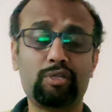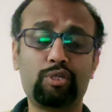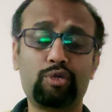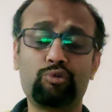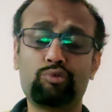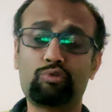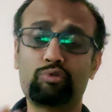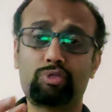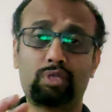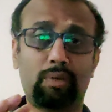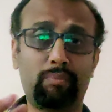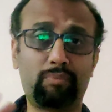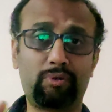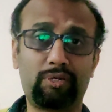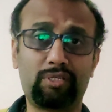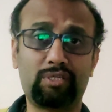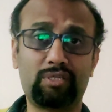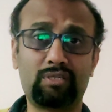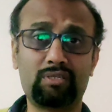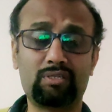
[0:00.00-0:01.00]
due to some
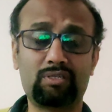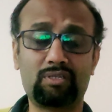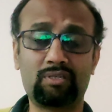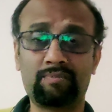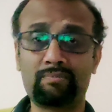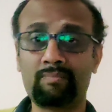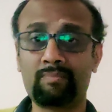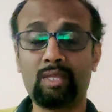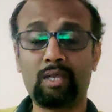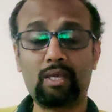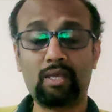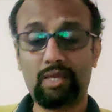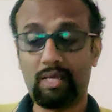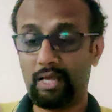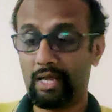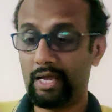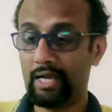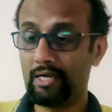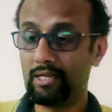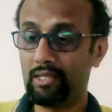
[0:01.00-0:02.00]
reasons,
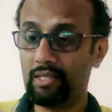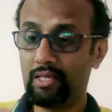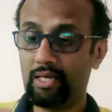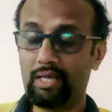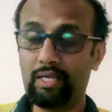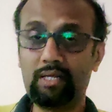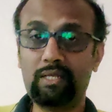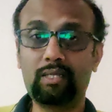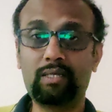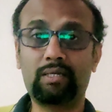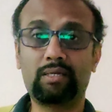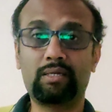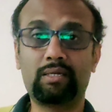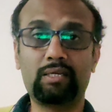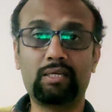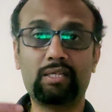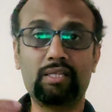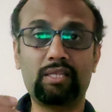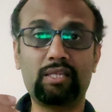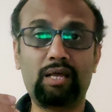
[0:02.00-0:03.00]
and then
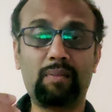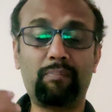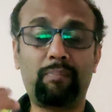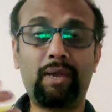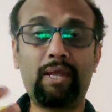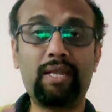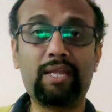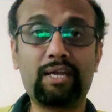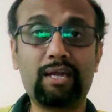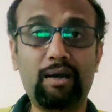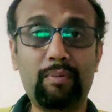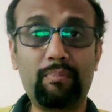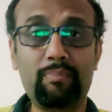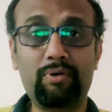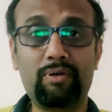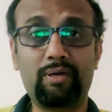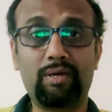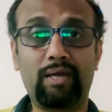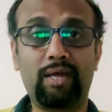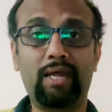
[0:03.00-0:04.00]
they are piling
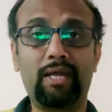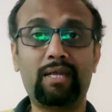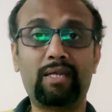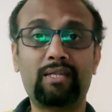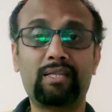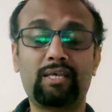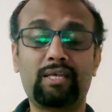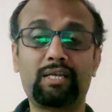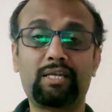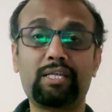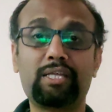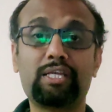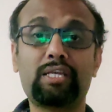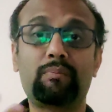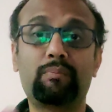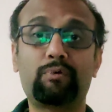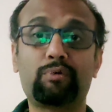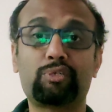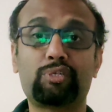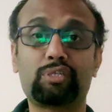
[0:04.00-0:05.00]
up and they are
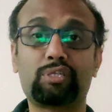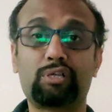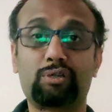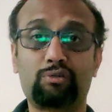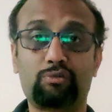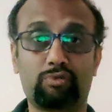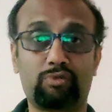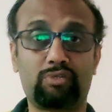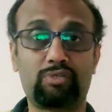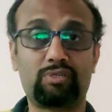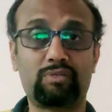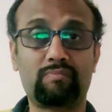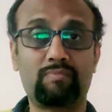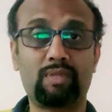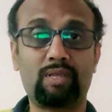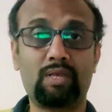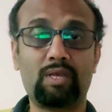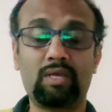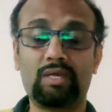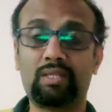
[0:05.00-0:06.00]
decomposing the roots.
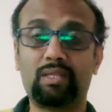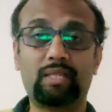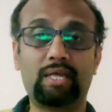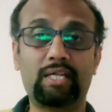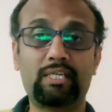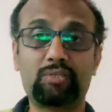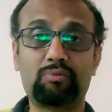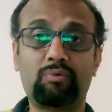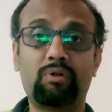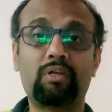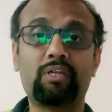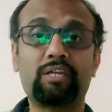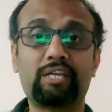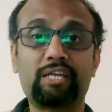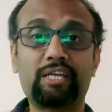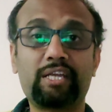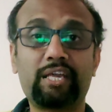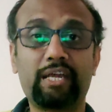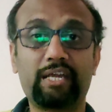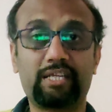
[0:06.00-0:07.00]
That's what it
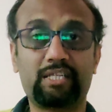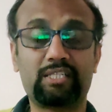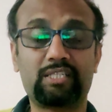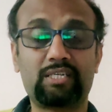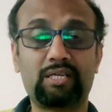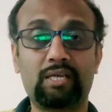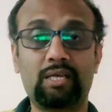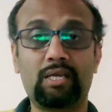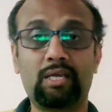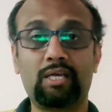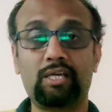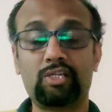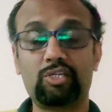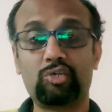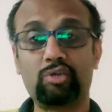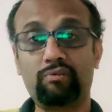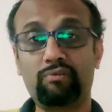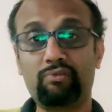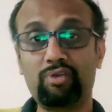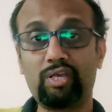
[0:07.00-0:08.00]
indicates.
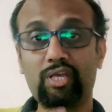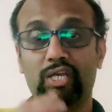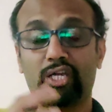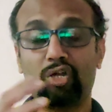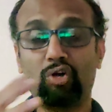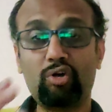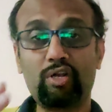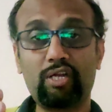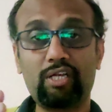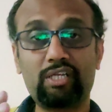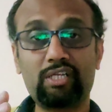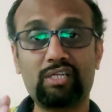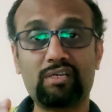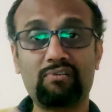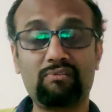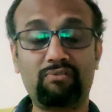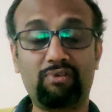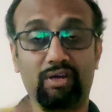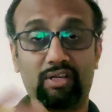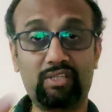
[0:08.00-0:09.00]
So if you ignore it
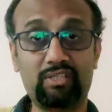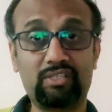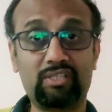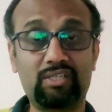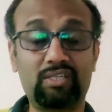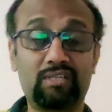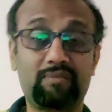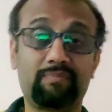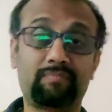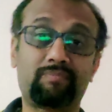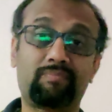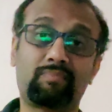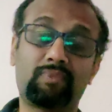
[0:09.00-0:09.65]
further,